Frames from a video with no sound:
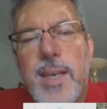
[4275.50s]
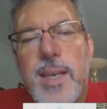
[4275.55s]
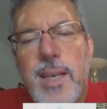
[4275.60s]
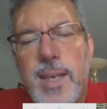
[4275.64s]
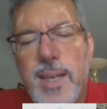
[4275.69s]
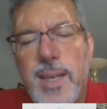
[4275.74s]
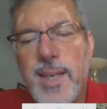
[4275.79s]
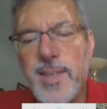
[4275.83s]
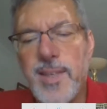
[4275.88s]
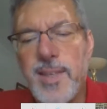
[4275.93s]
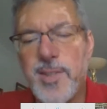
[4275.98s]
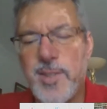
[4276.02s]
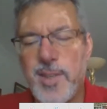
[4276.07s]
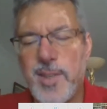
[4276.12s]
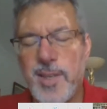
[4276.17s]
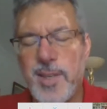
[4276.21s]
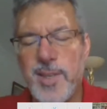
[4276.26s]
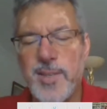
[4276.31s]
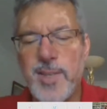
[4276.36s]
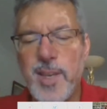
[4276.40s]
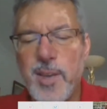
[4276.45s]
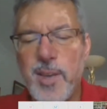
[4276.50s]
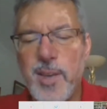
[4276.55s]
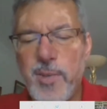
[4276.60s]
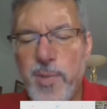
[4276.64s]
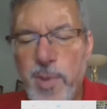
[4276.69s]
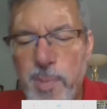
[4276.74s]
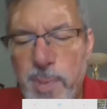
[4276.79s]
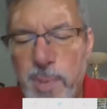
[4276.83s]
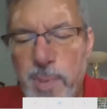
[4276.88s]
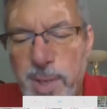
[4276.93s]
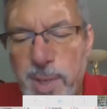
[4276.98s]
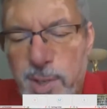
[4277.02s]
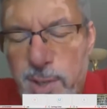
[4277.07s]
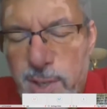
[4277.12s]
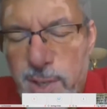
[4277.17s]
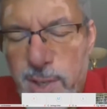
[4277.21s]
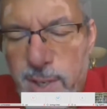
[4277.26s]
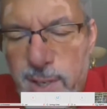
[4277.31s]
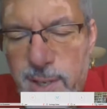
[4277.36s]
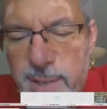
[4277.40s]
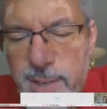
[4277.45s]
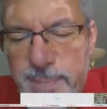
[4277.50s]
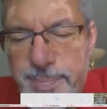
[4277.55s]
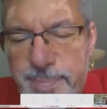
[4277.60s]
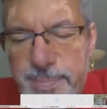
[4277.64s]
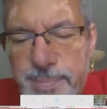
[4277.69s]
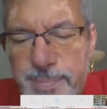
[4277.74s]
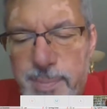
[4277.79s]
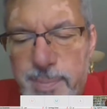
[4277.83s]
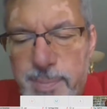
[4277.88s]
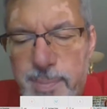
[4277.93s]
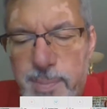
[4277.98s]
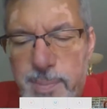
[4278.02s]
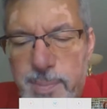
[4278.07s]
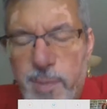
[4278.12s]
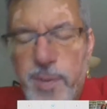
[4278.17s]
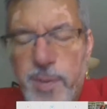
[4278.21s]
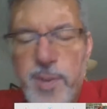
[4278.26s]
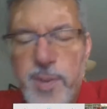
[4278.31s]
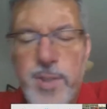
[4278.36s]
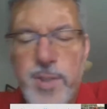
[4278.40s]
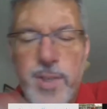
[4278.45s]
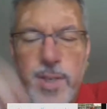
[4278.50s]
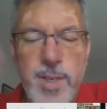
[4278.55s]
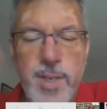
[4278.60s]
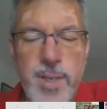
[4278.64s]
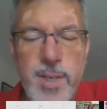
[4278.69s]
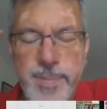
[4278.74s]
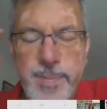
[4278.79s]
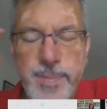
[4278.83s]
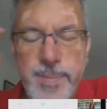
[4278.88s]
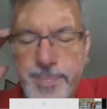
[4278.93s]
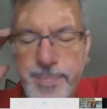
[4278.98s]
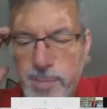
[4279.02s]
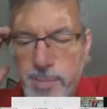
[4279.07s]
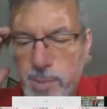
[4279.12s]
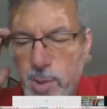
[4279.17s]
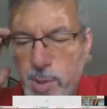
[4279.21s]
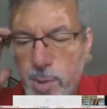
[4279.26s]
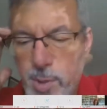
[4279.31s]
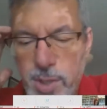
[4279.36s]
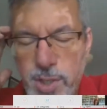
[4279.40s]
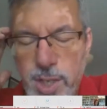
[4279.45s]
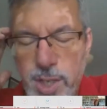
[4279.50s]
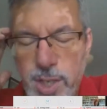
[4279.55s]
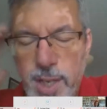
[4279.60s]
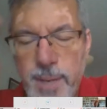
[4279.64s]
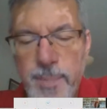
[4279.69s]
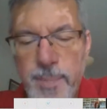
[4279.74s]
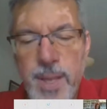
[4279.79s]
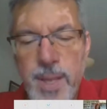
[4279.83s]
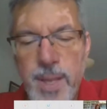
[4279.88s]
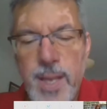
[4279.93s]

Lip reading: Yes. Thank you very much, Professor Tony Chen.